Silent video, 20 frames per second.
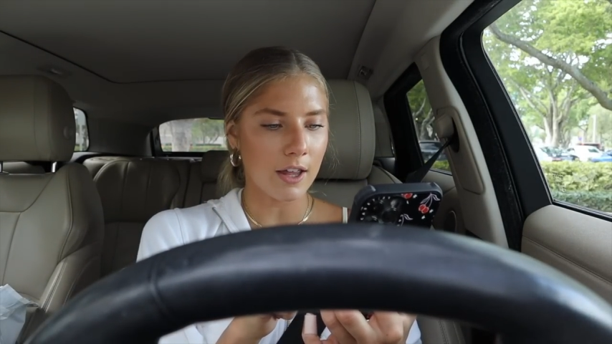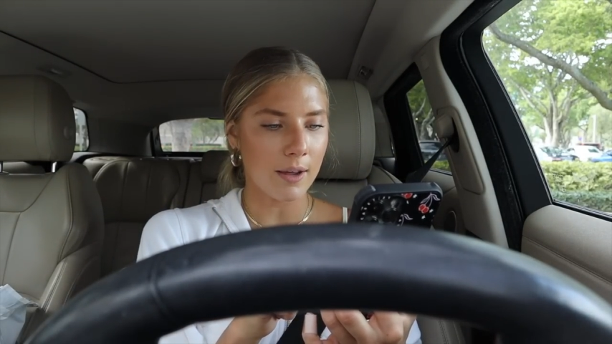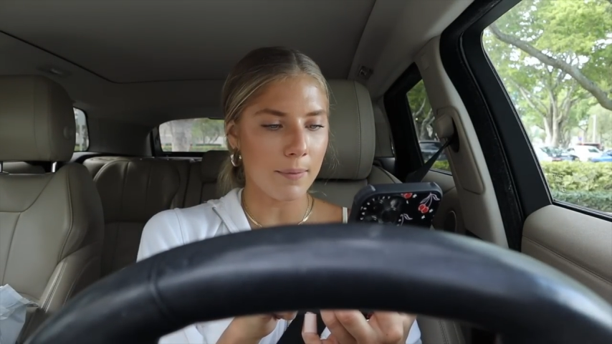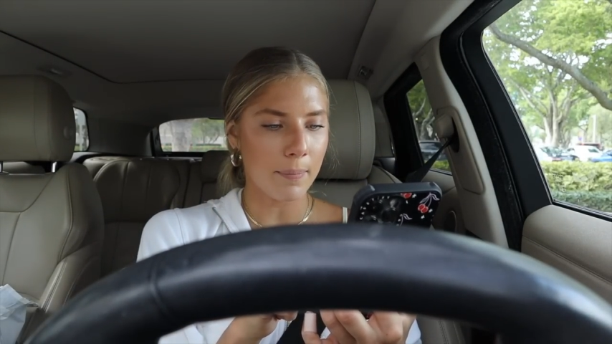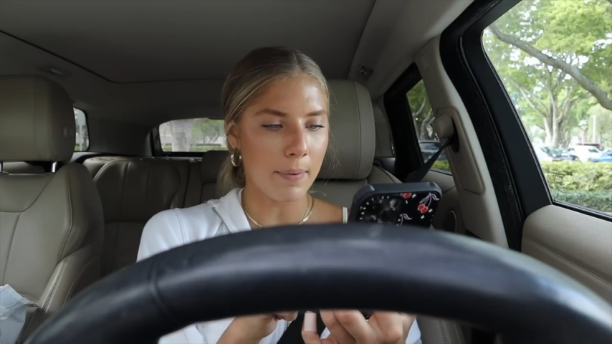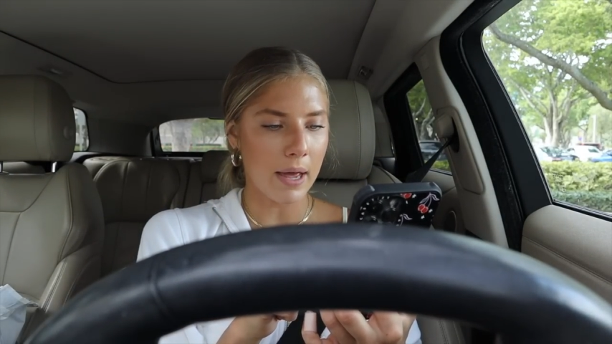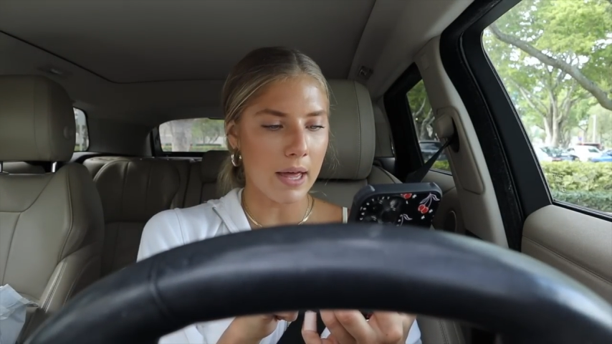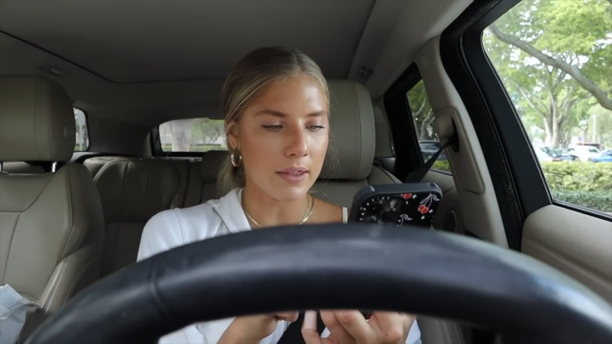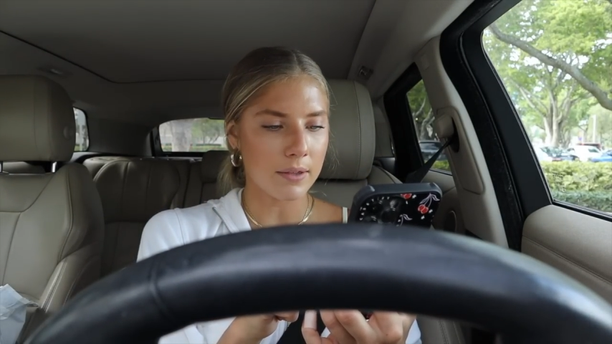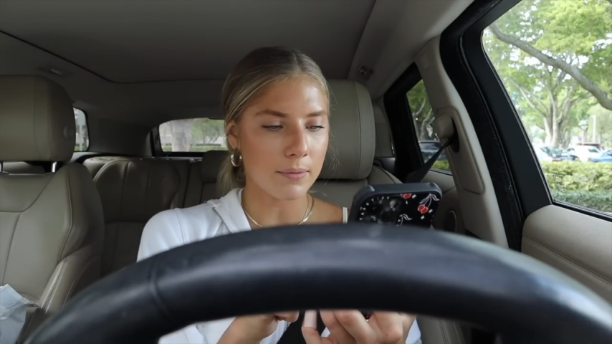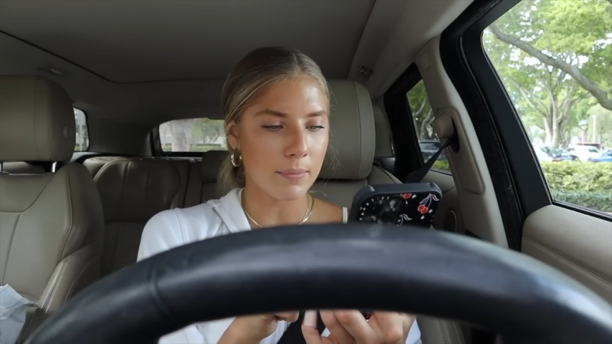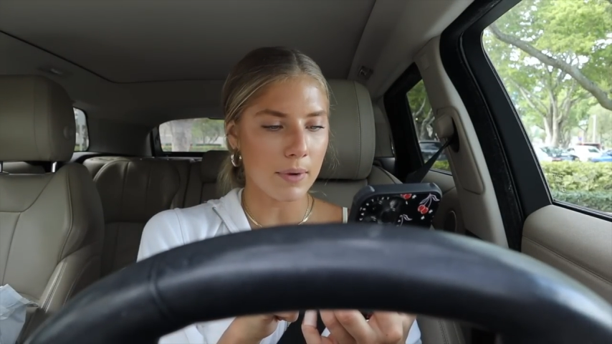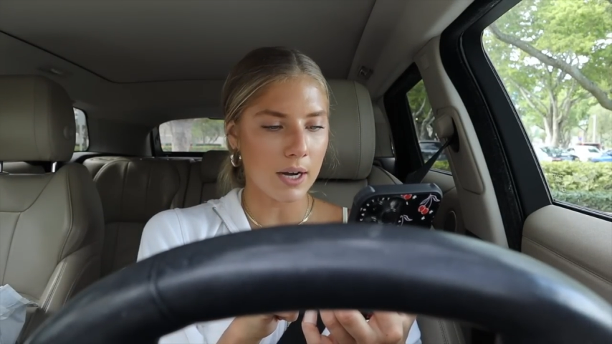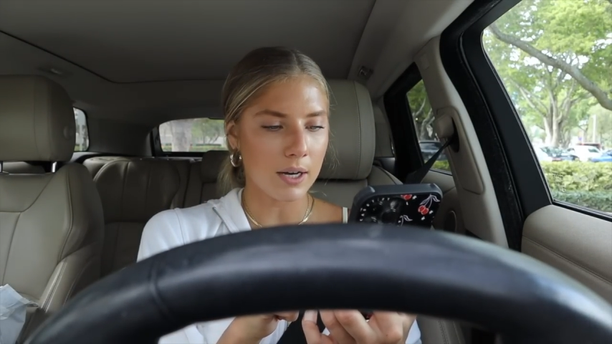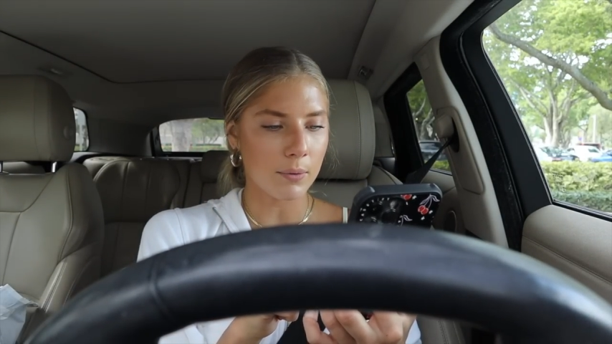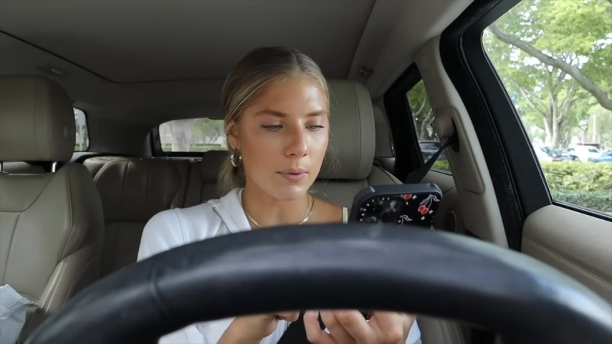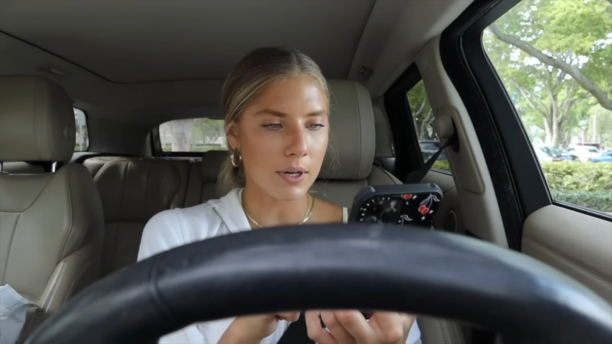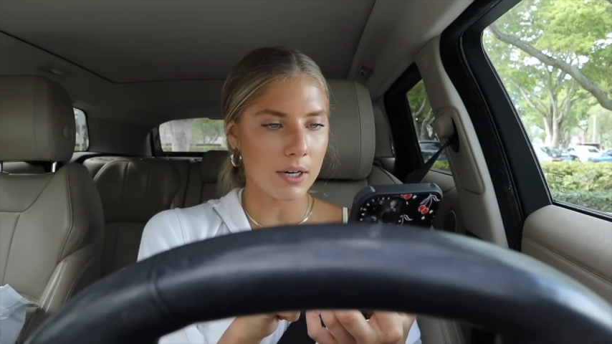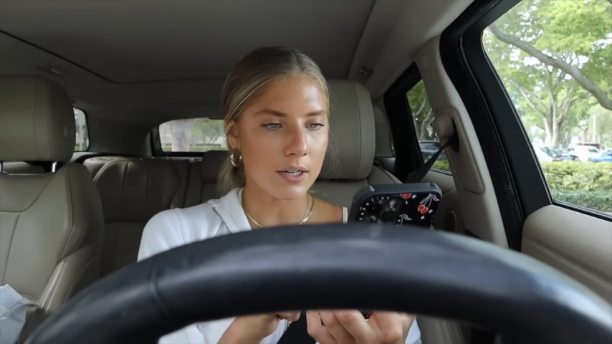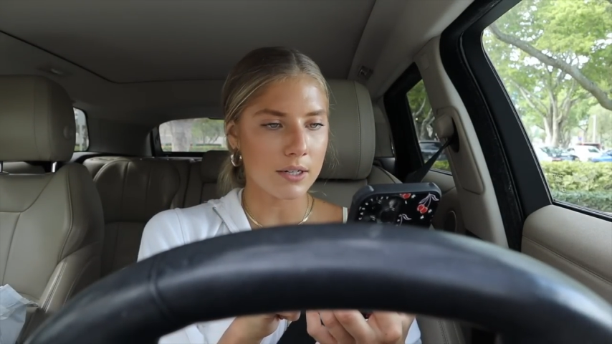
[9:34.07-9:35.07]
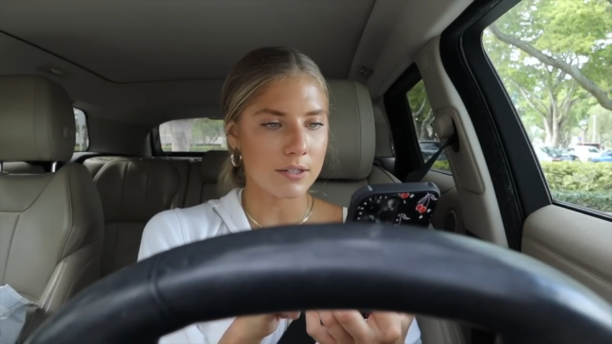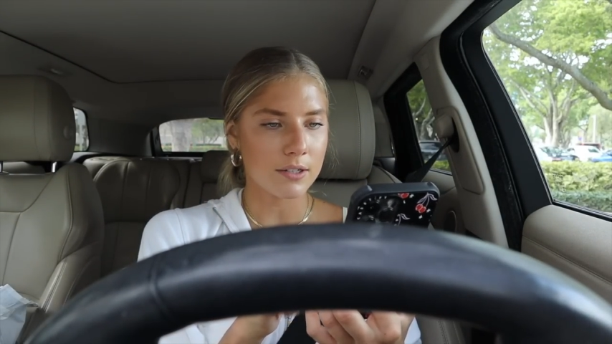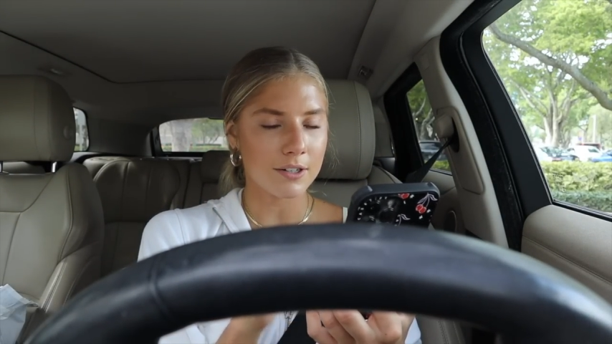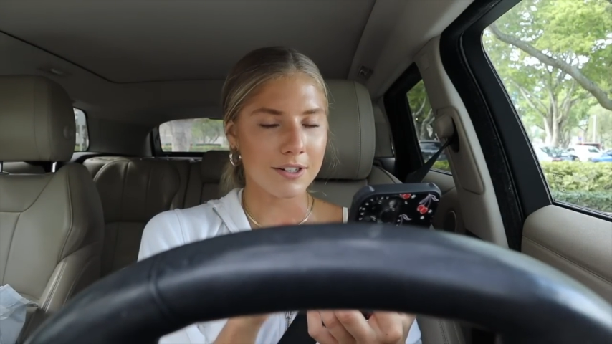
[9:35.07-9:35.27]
at Bath and Body Works,